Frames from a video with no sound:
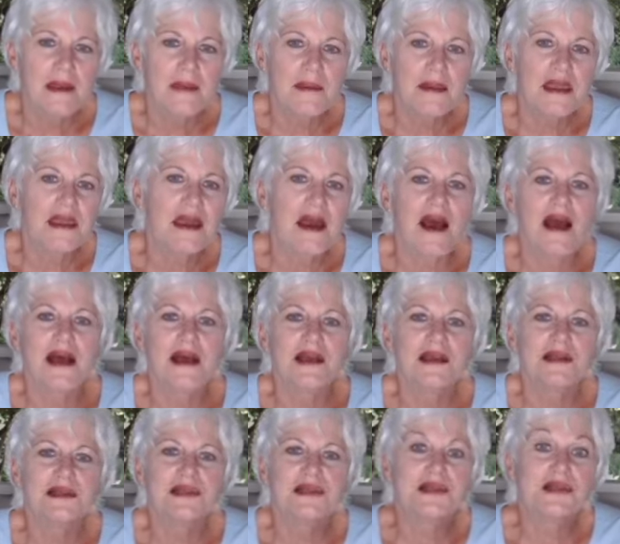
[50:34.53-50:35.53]

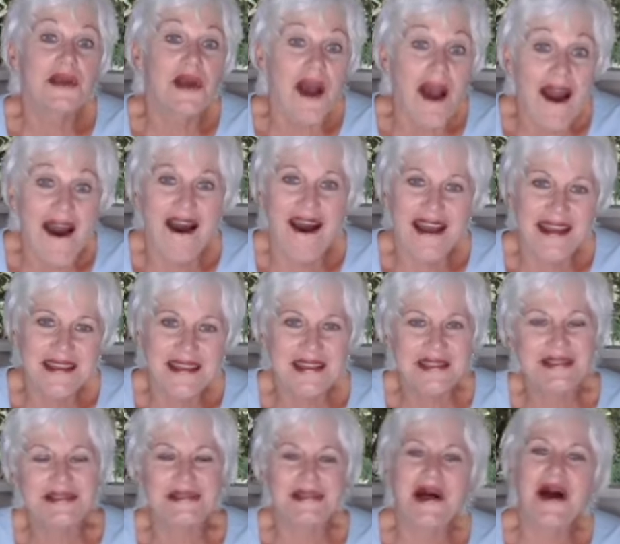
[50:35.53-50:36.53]
Because God
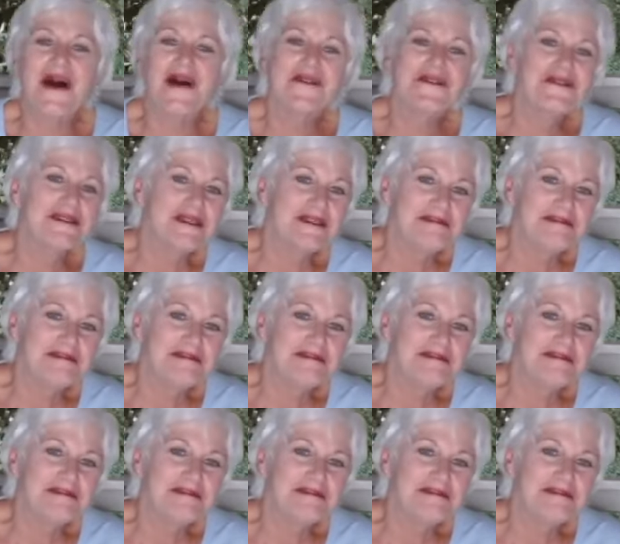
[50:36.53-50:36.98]
is love,